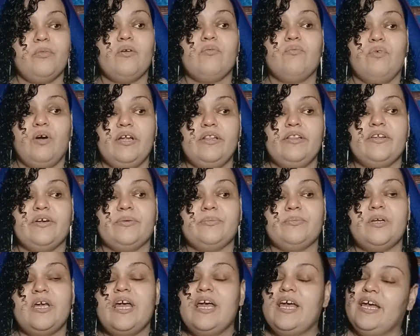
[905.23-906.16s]
right there
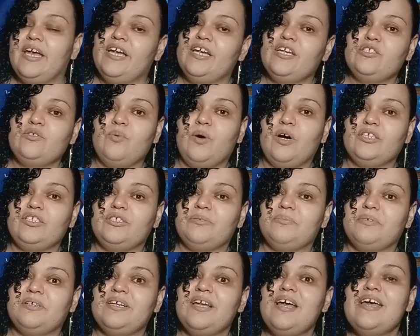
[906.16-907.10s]
and he's
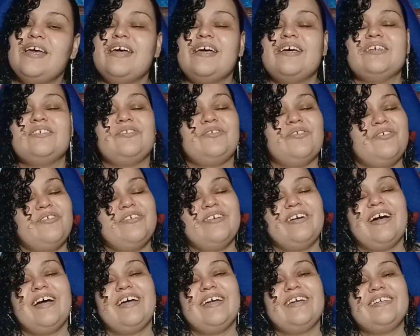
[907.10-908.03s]
watching me so you
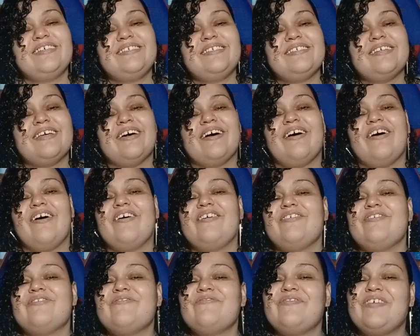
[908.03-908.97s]
guys are
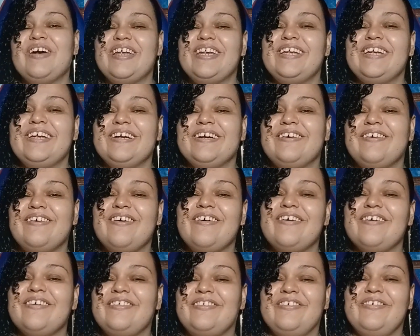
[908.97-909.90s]
you ready
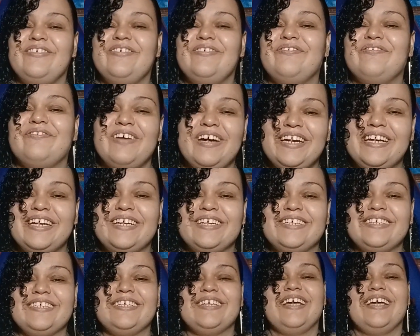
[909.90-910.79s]
are you ready